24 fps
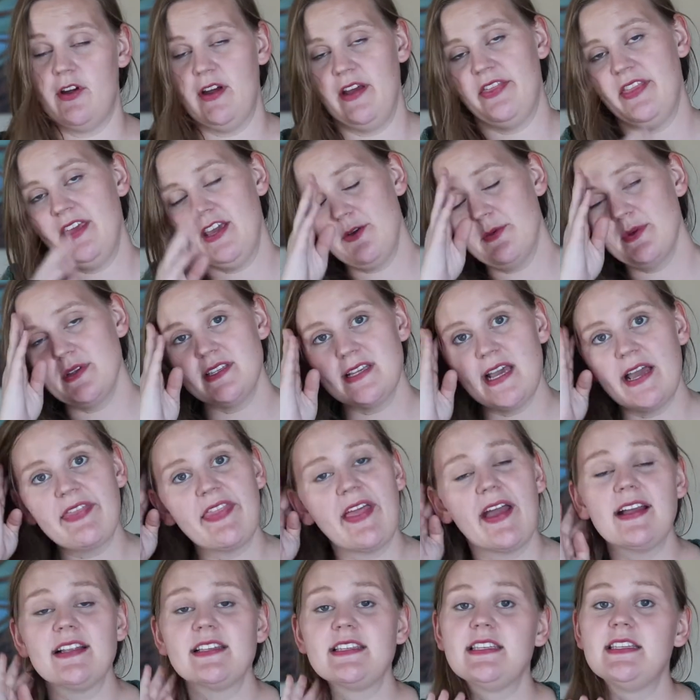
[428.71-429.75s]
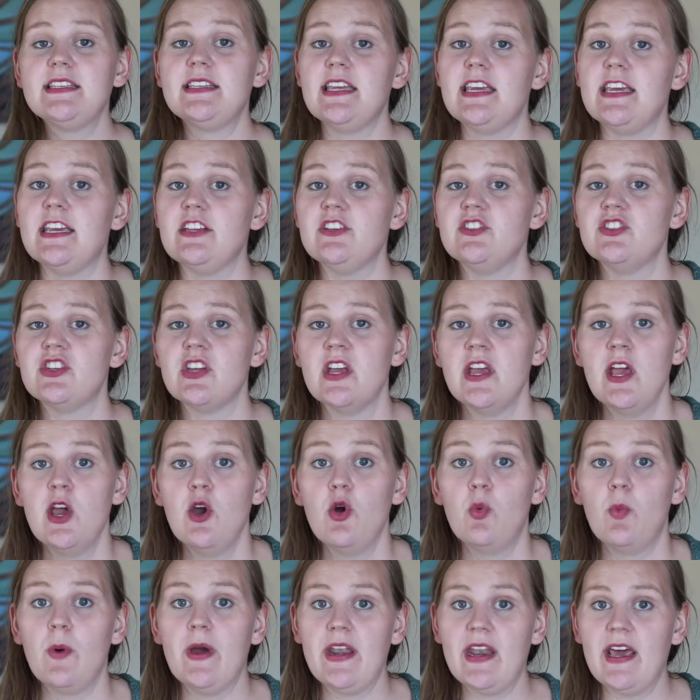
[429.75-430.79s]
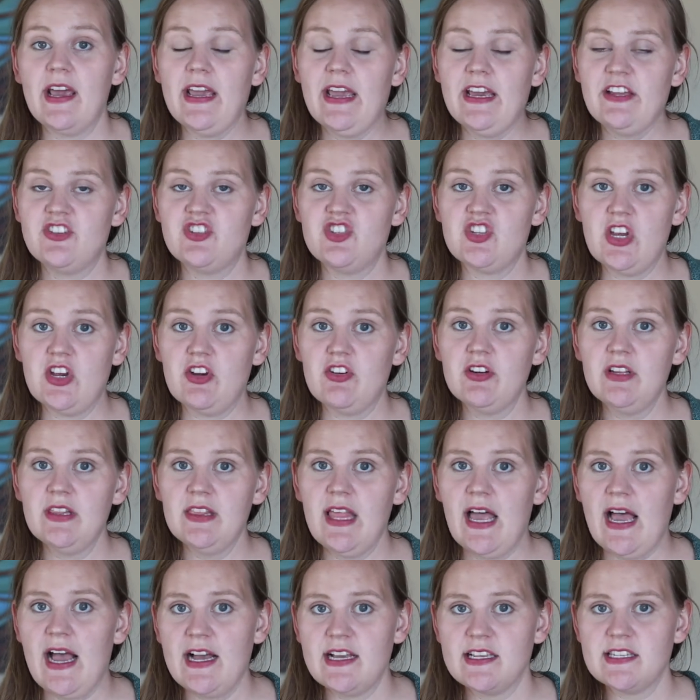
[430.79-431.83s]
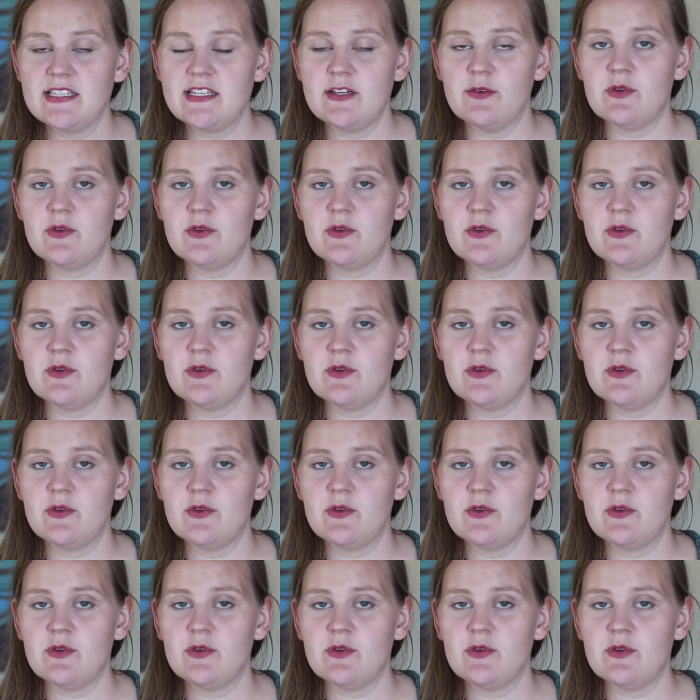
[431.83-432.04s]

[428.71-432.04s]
I think it was at that stage when I had shared it last.